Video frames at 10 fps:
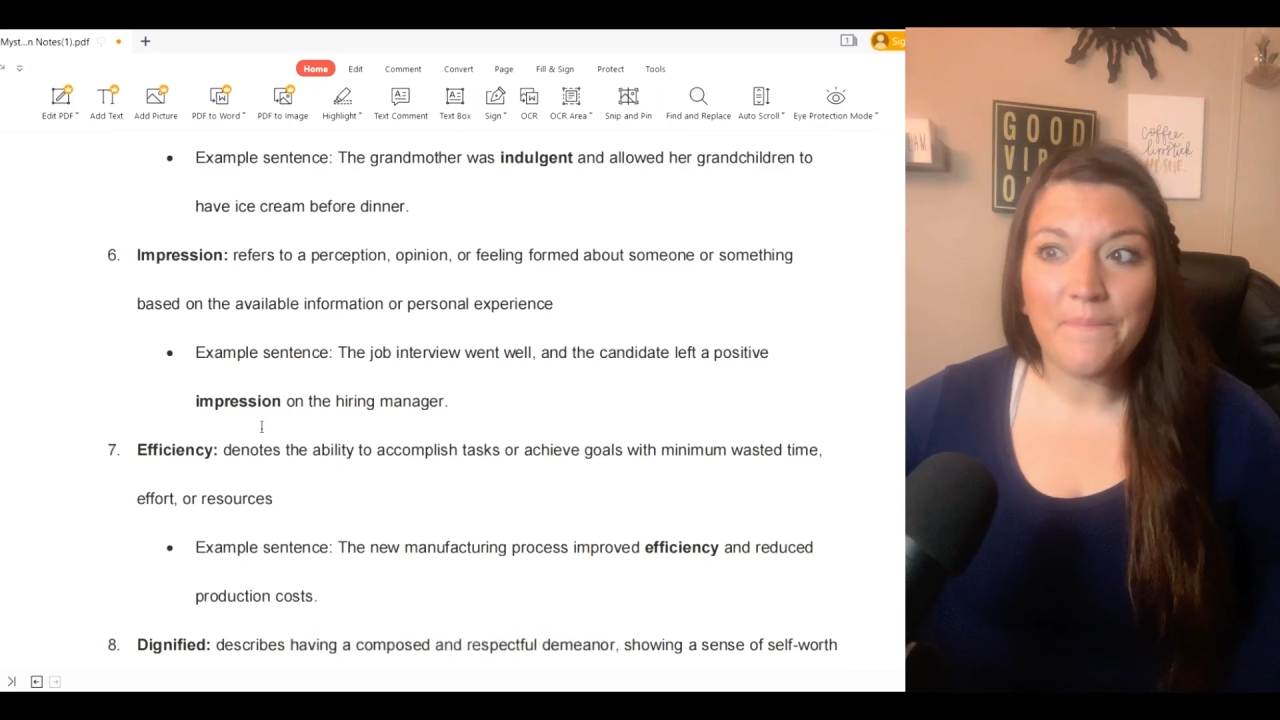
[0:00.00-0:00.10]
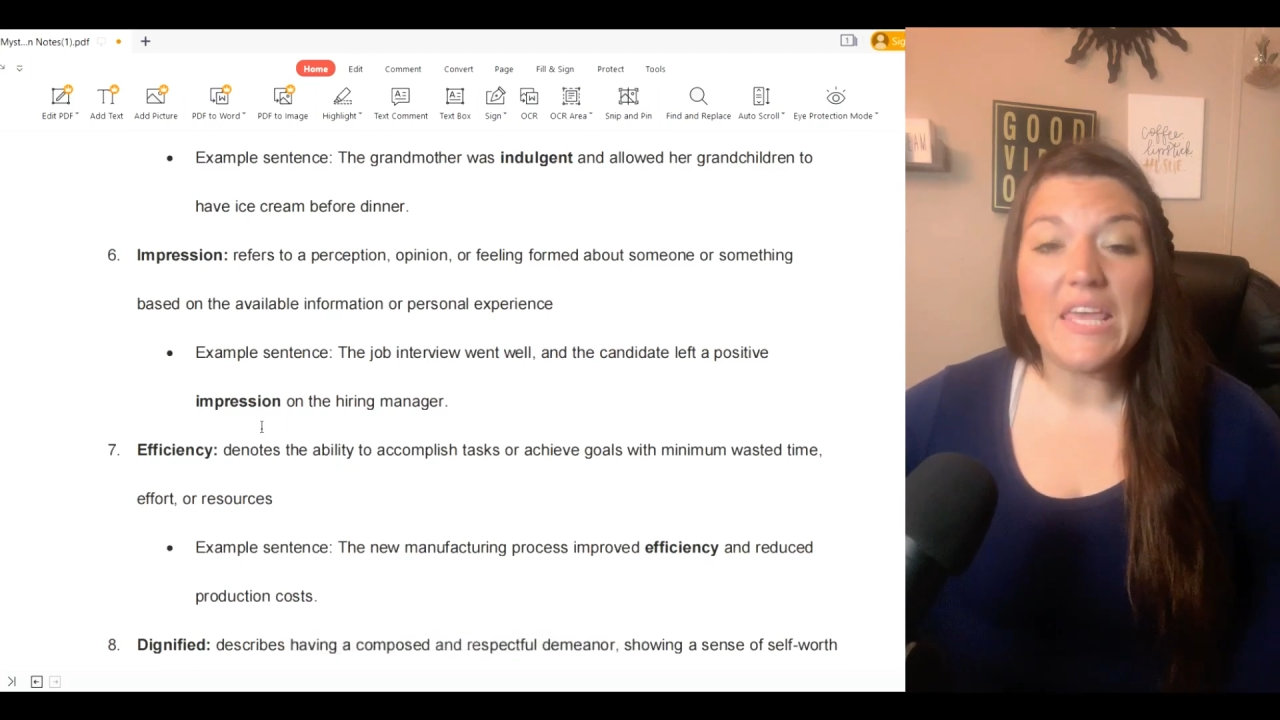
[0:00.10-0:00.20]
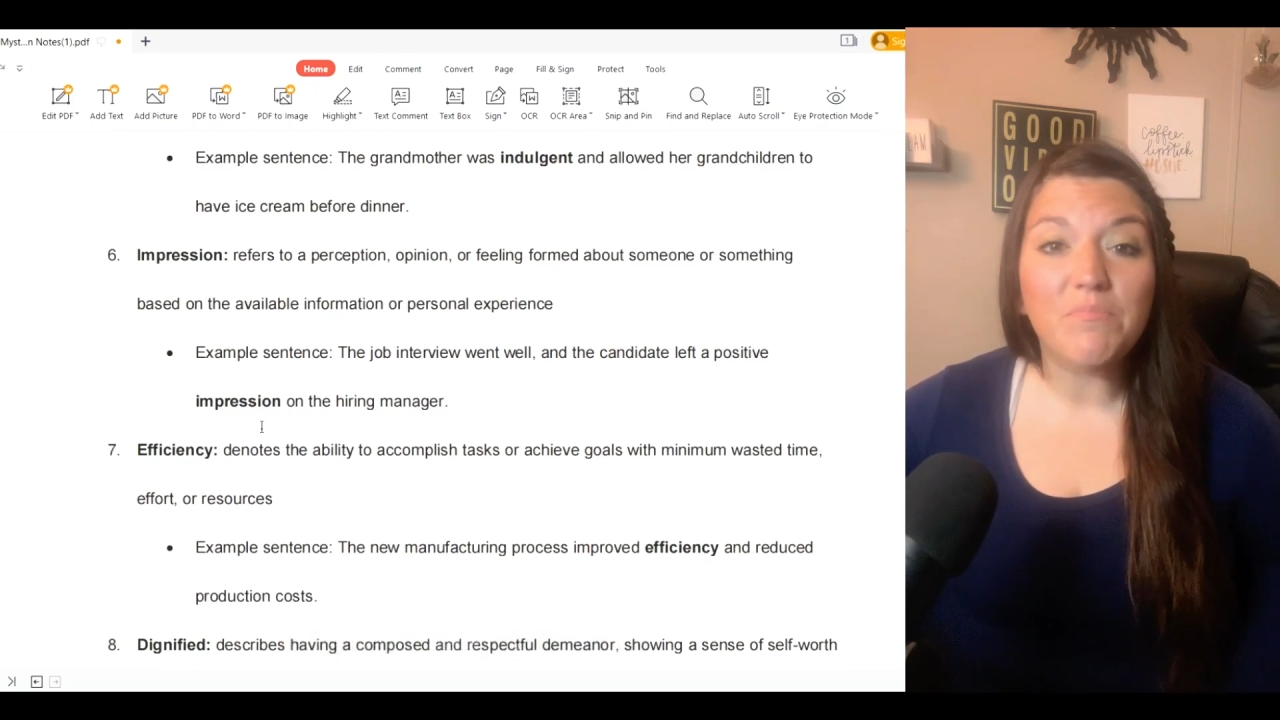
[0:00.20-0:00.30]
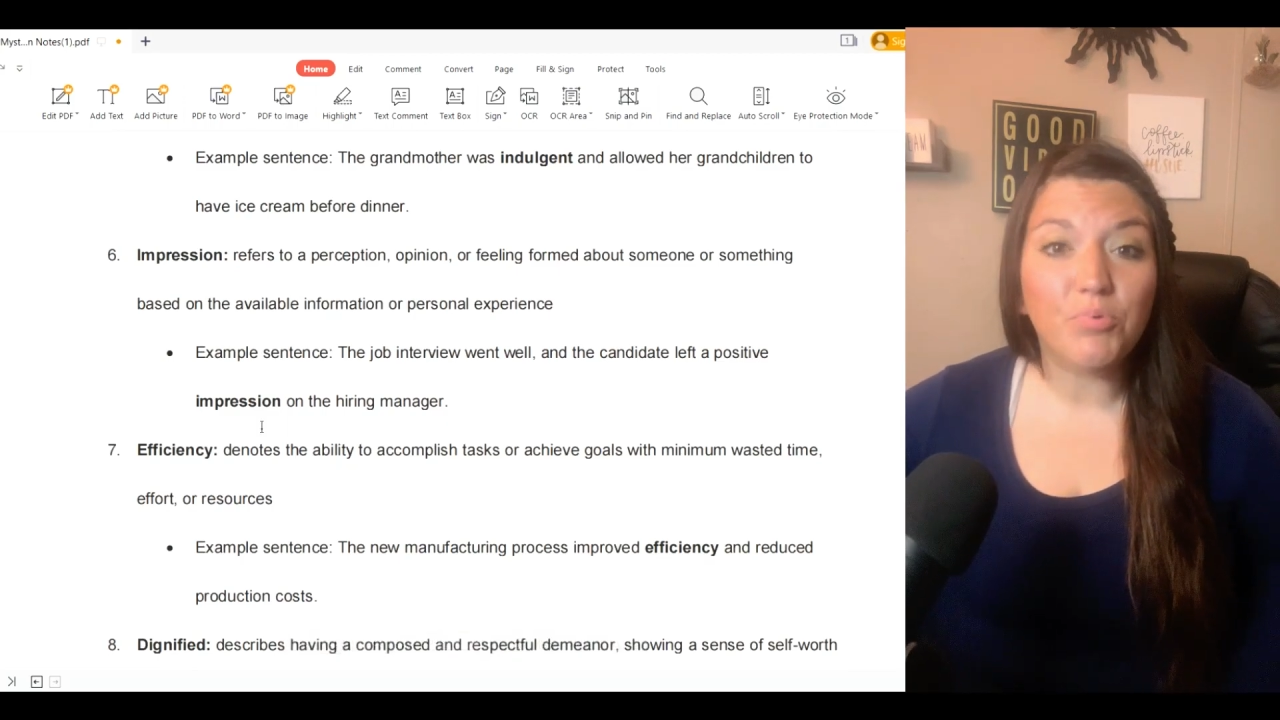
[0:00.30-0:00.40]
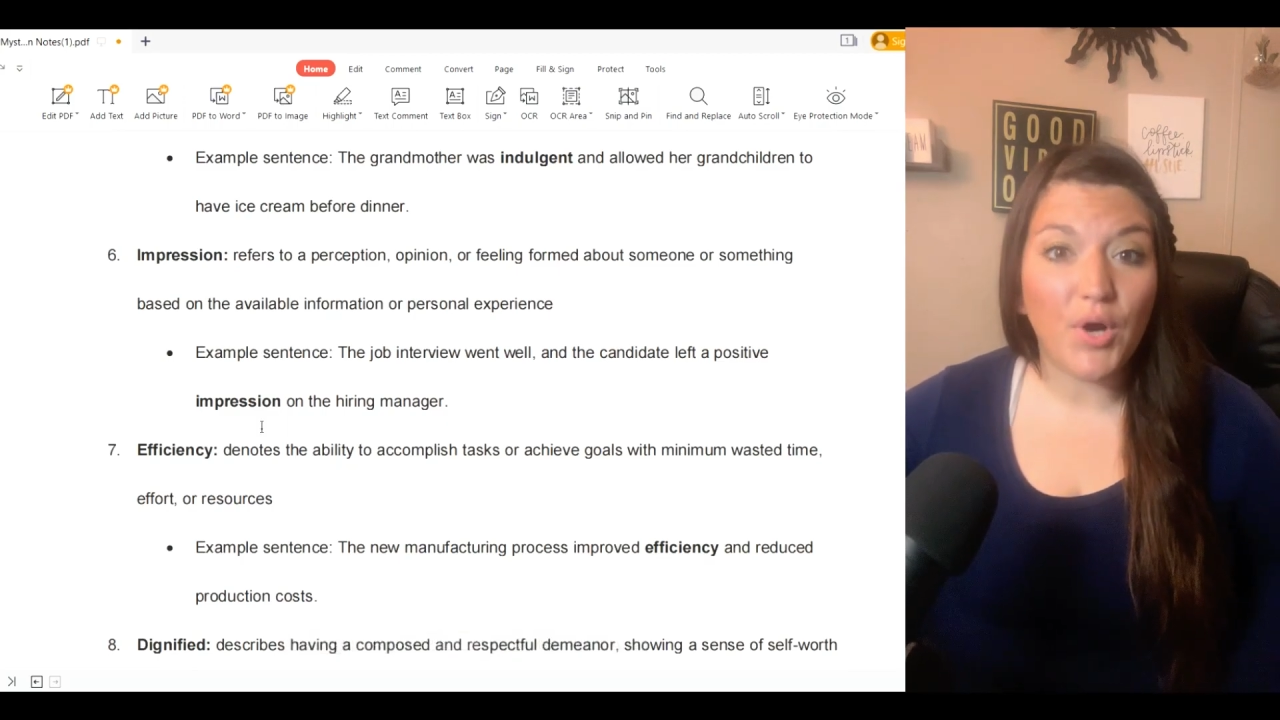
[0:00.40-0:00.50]

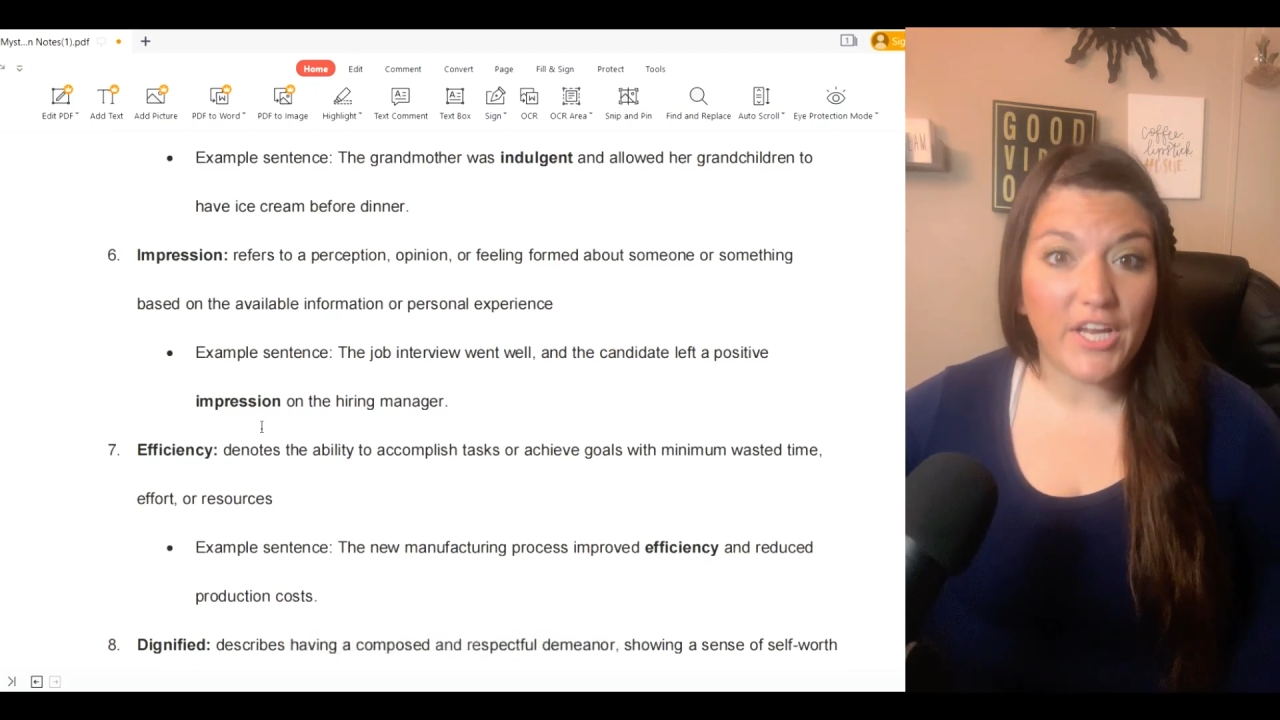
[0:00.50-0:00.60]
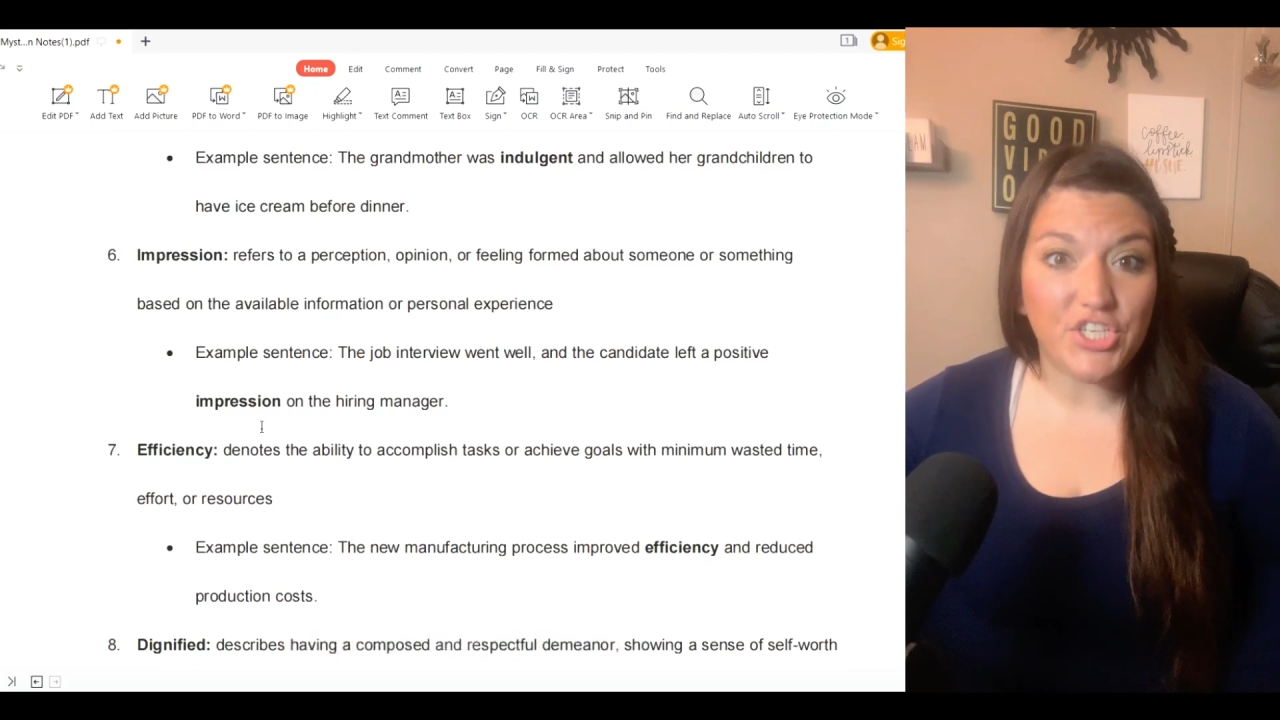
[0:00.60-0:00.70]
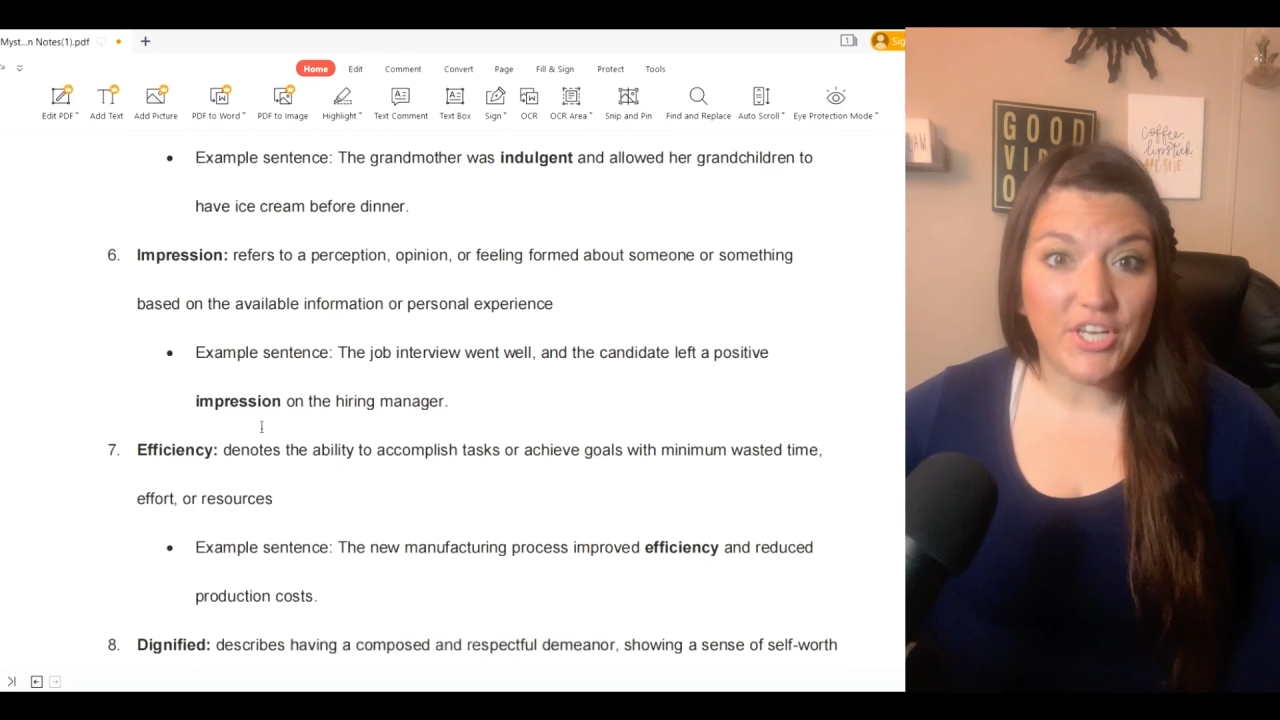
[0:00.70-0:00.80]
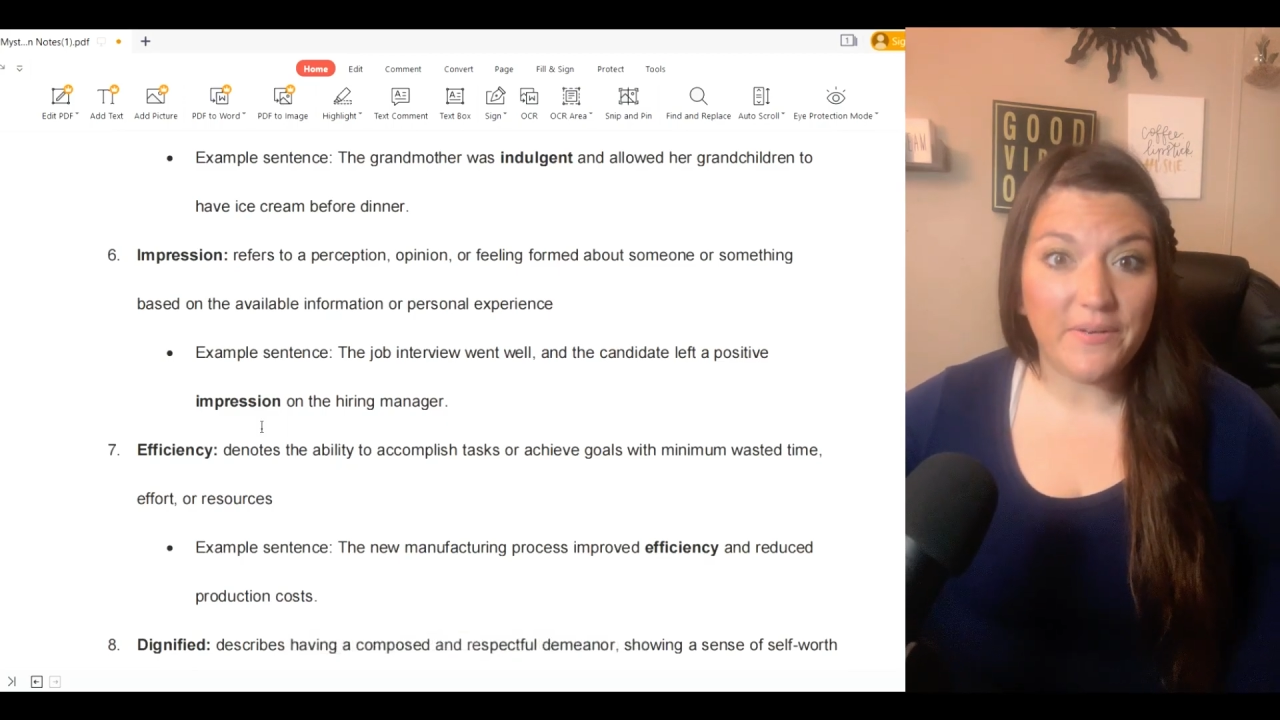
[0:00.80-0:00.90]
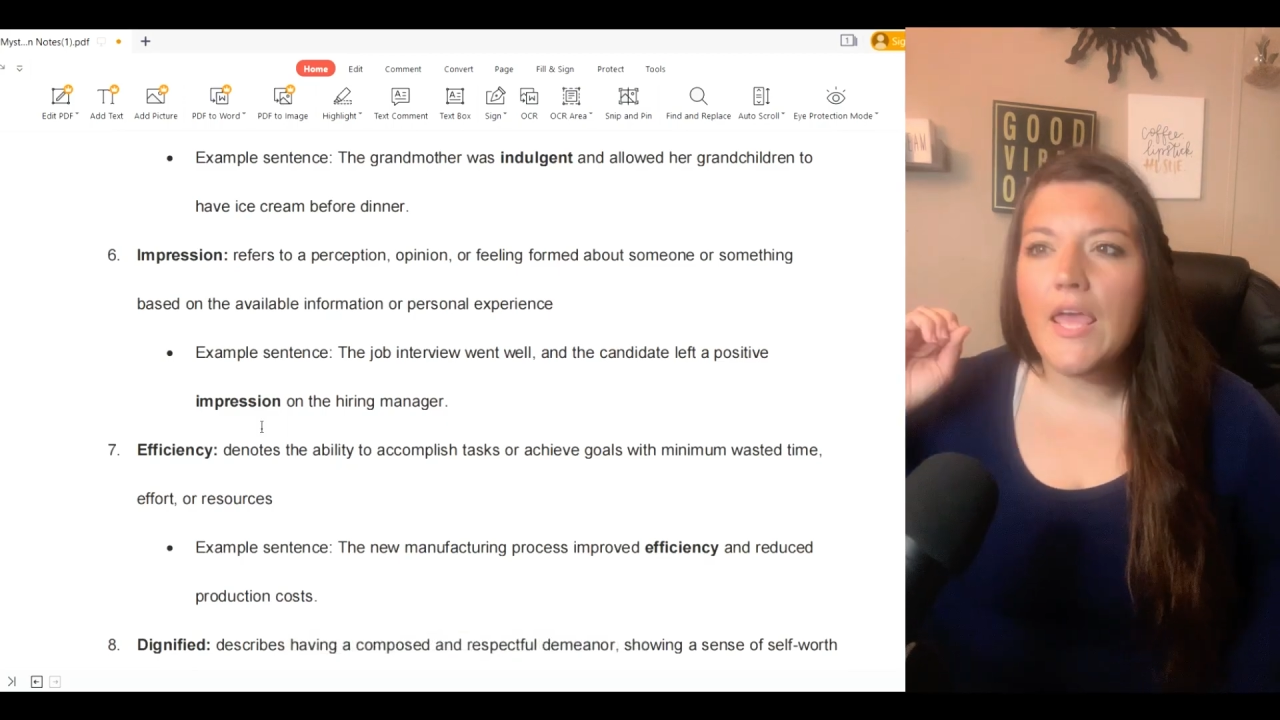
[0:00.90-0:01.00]

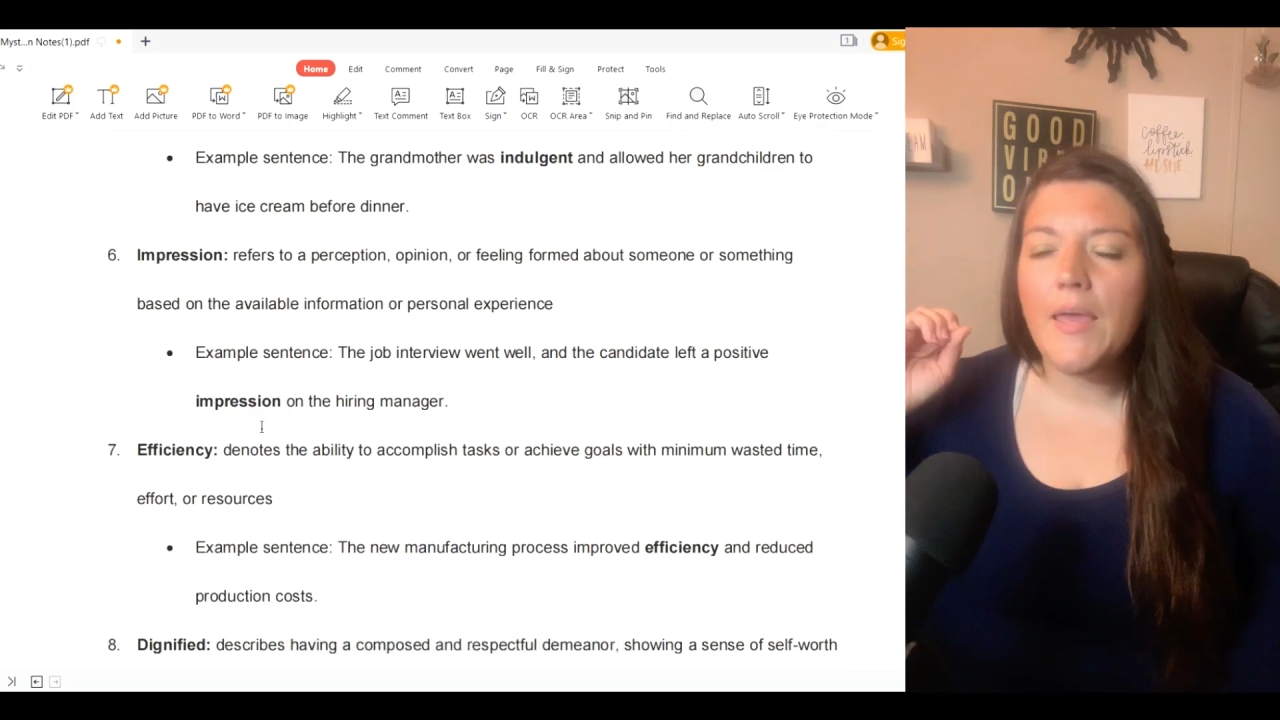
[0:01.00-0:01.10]
Impression.